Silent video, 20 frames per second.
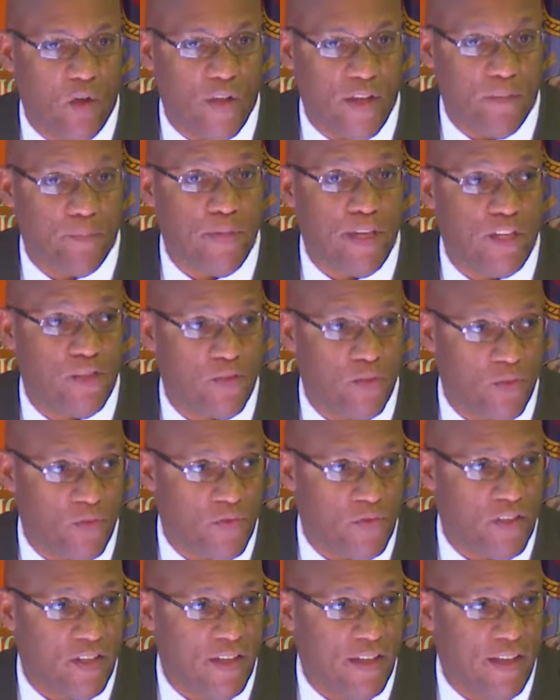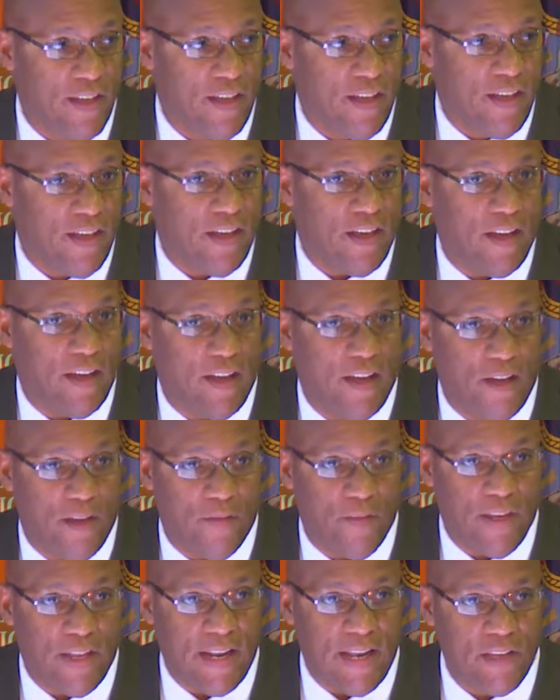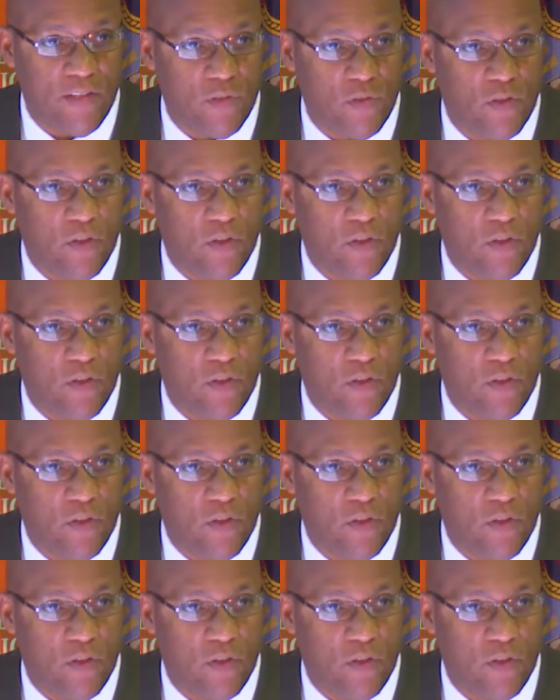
in pictures. And I sort